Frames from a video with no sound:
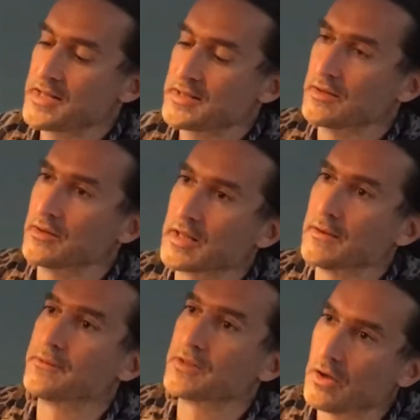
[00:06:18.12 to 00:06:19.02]
passing the
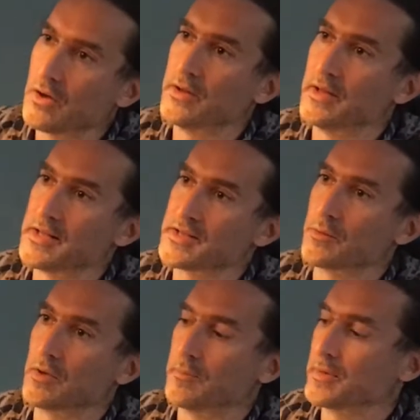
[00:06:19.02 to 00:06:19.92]
gift on,
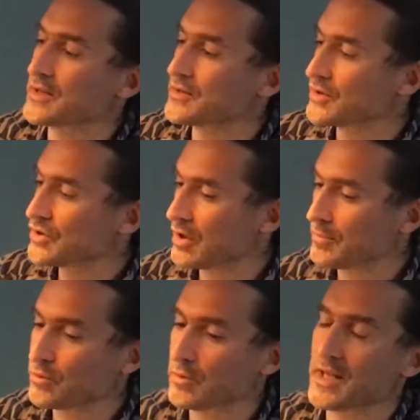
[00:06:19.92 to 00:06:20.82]
as it were, because the
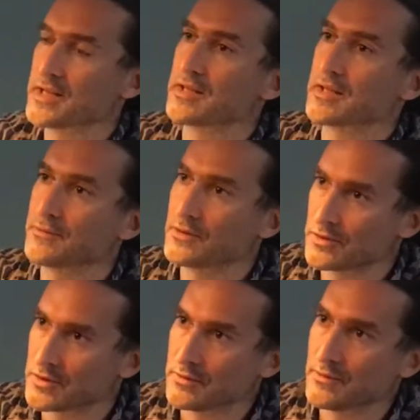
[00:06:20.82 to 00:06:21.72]
shop will pass the
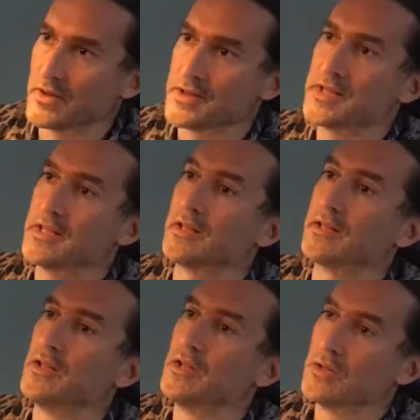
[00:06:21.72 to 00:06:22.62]
gift on to the
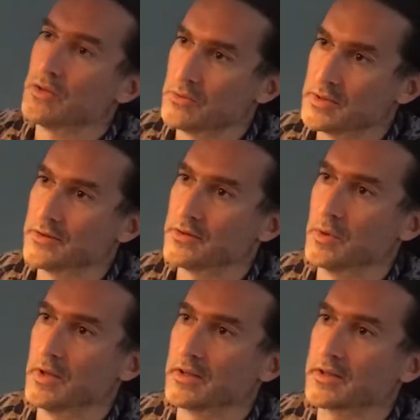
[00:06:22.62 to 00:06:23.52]
volunteer who did
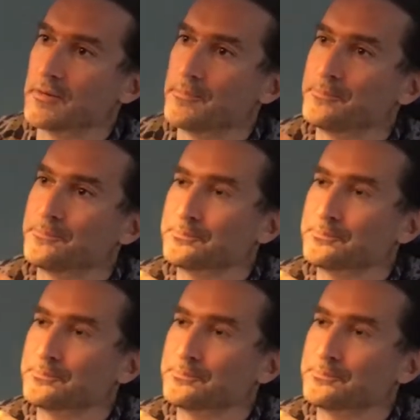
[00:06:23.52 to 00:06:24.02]
the work.